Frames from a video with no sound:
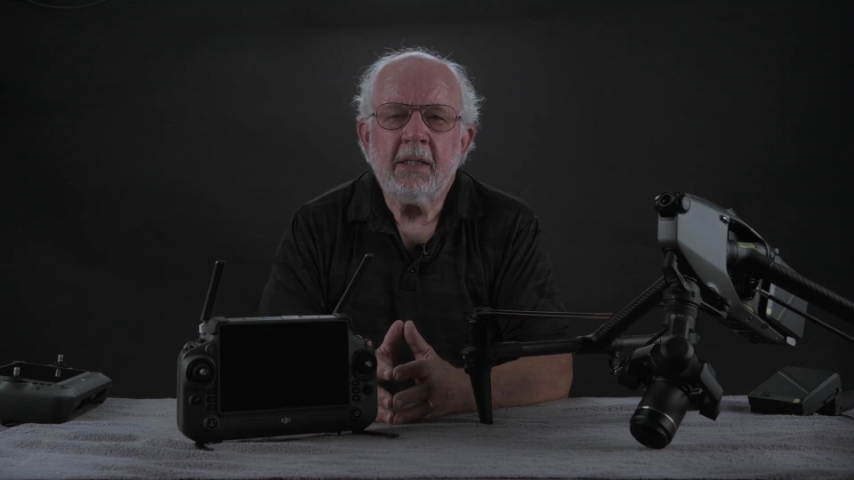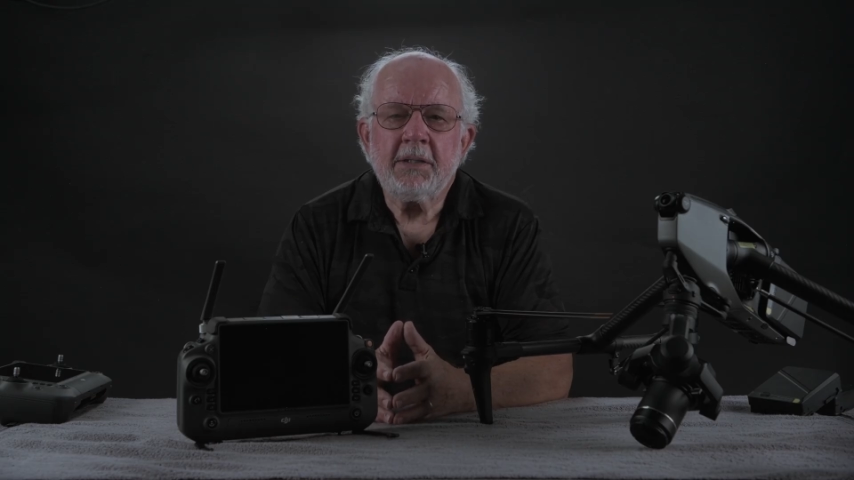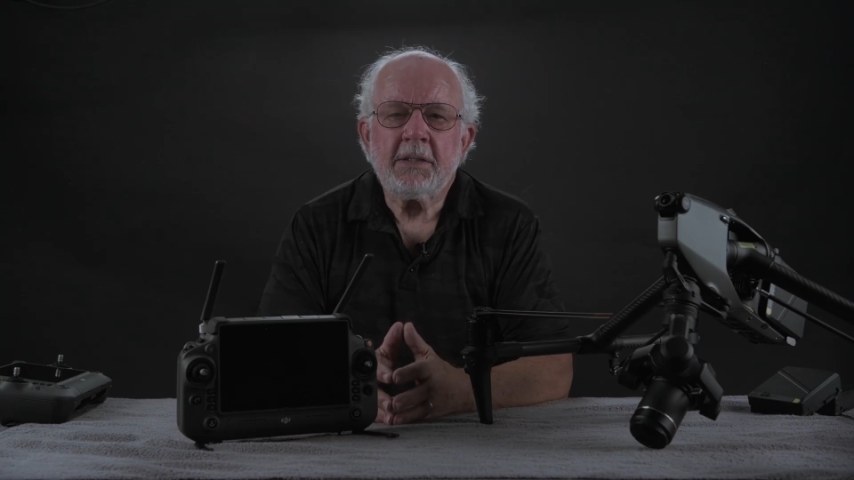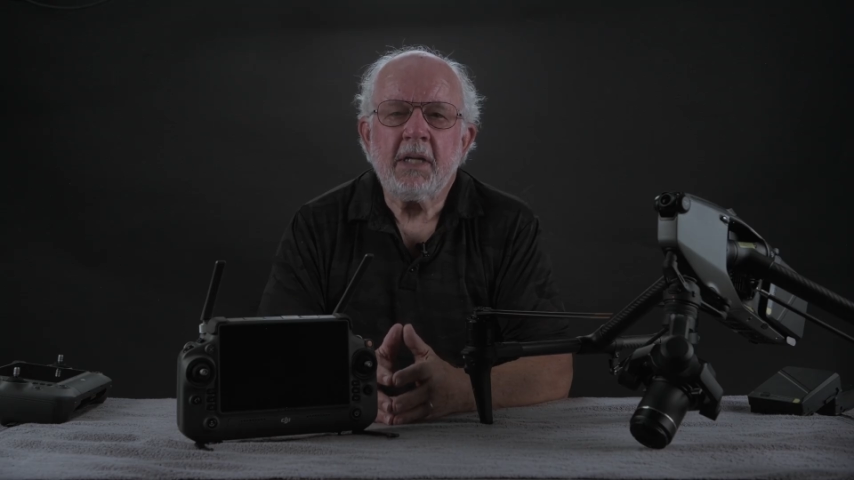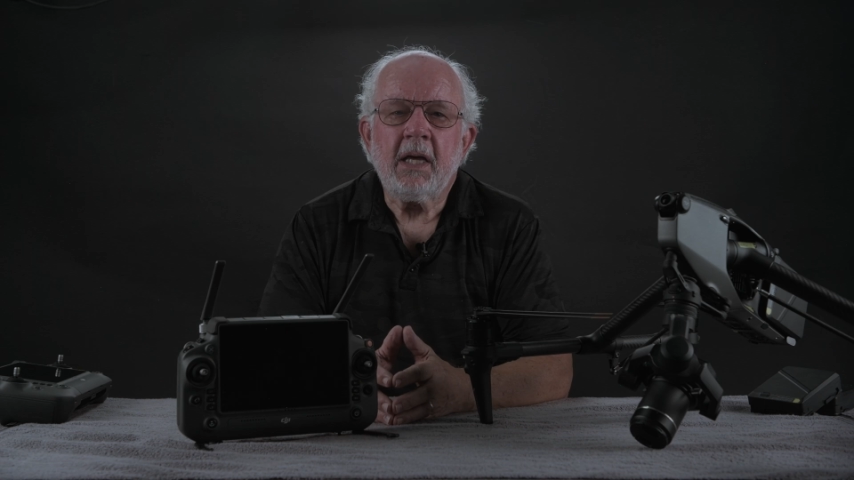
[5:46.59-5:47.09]

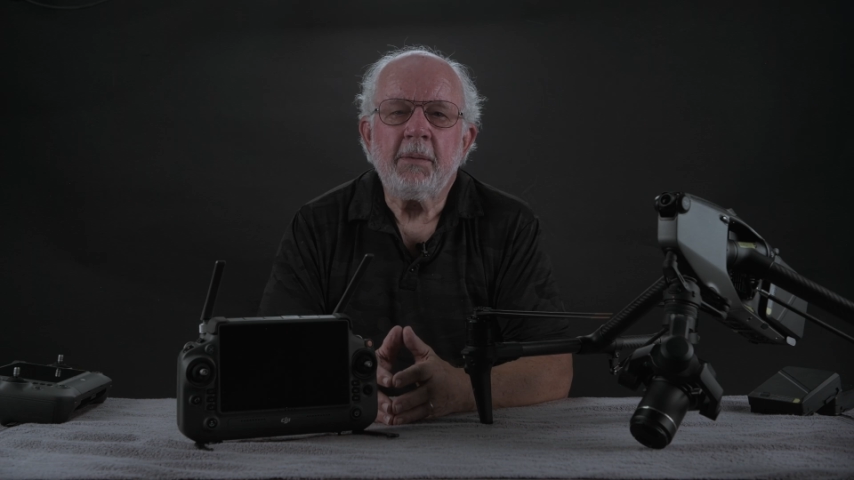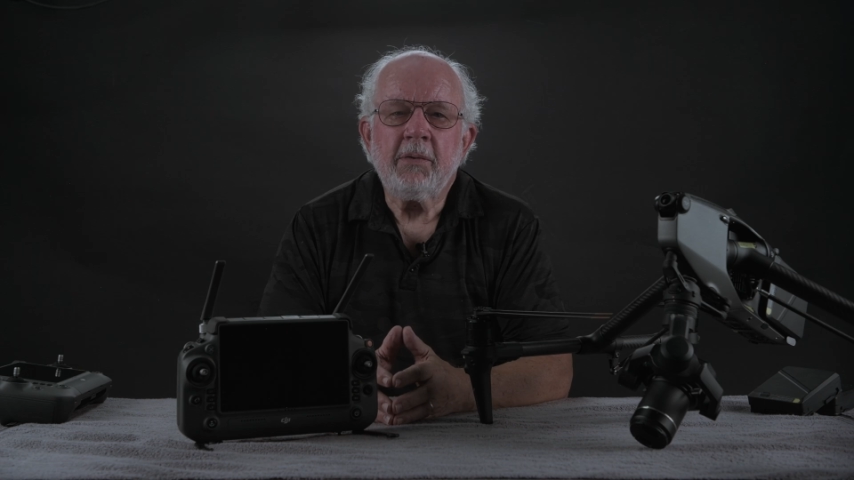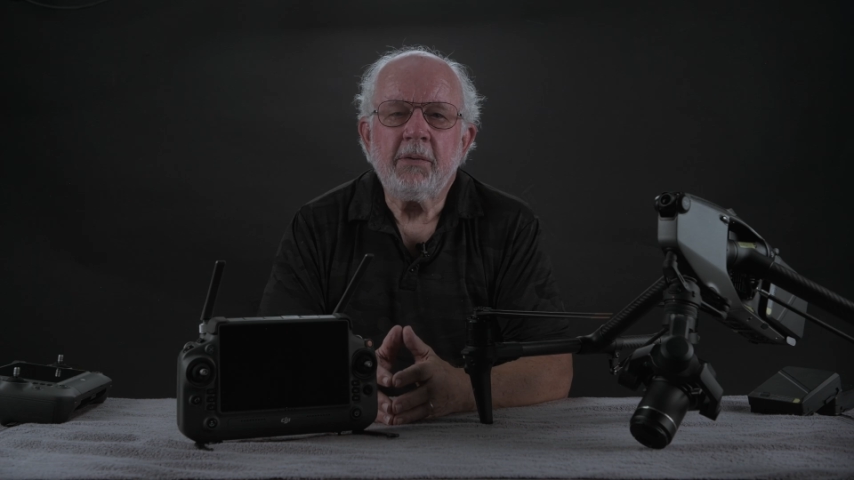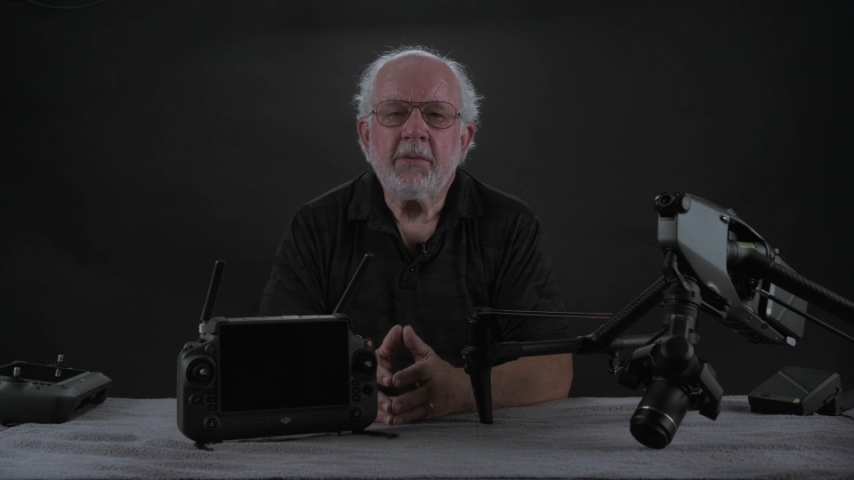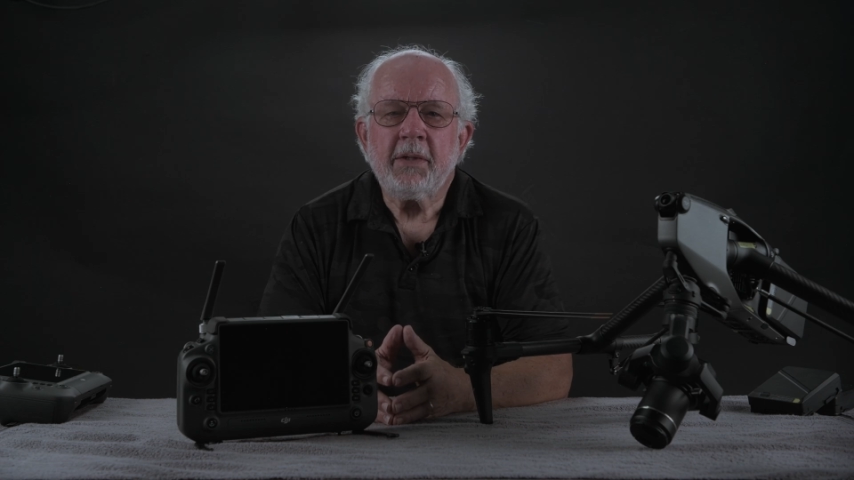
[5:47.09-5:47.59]
it's time
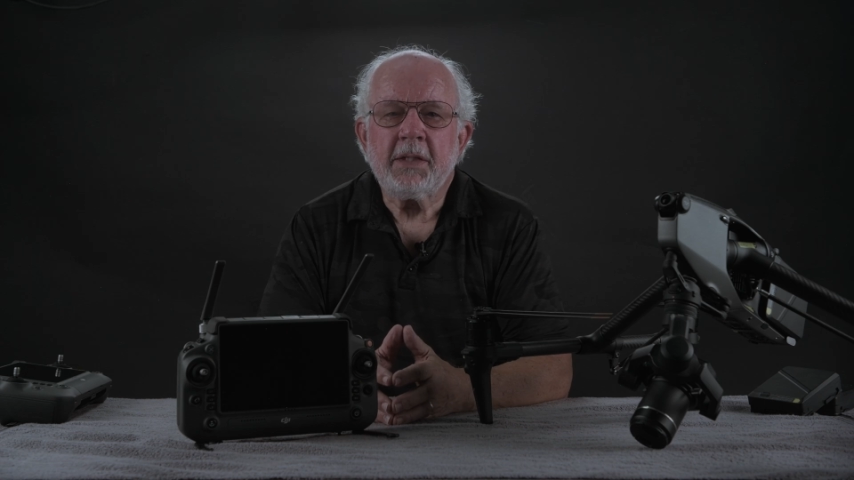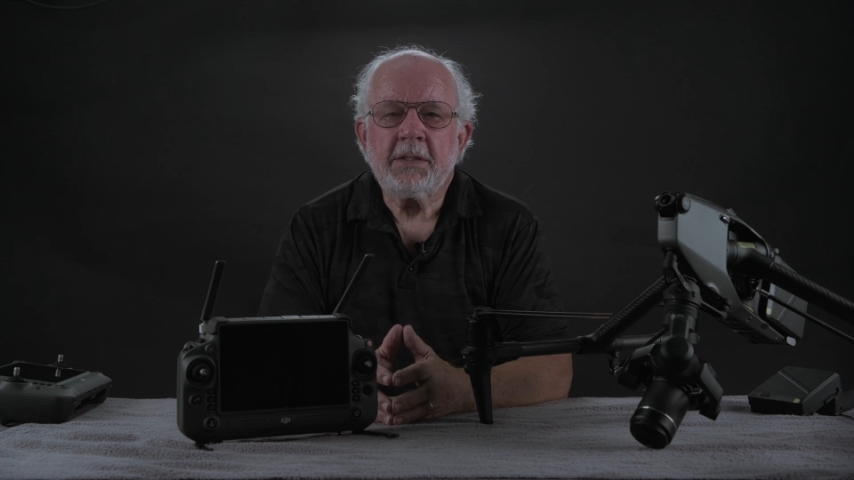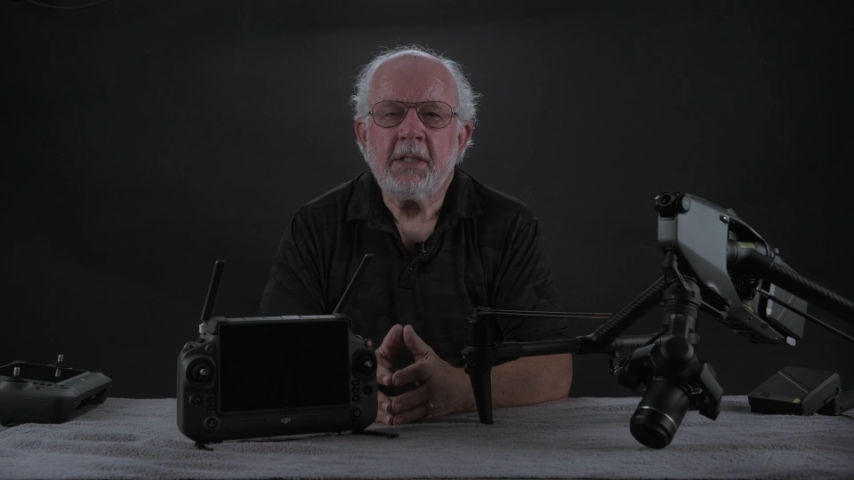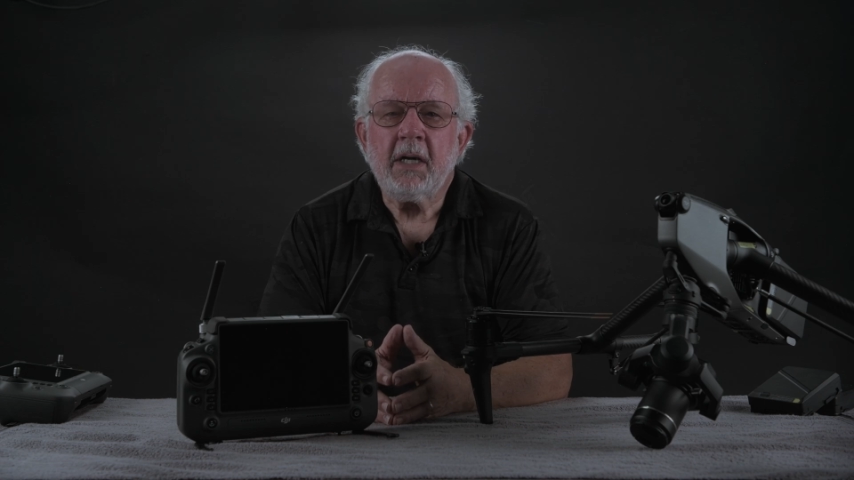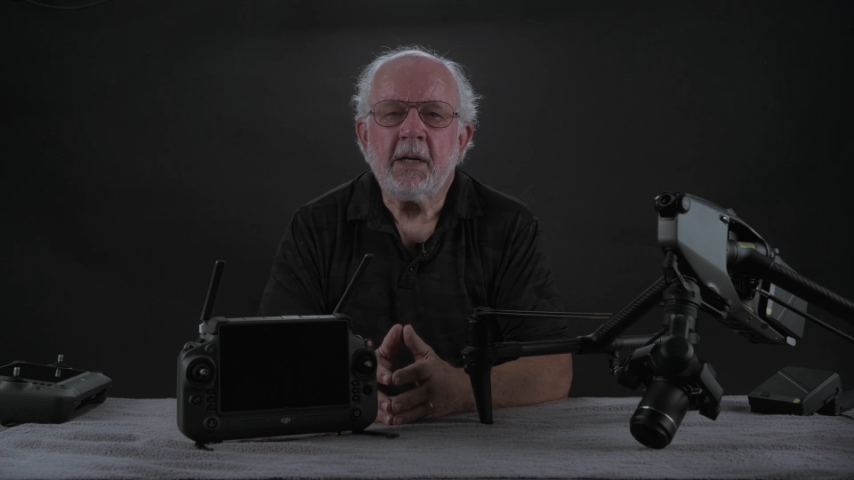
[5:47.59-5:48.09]
to address the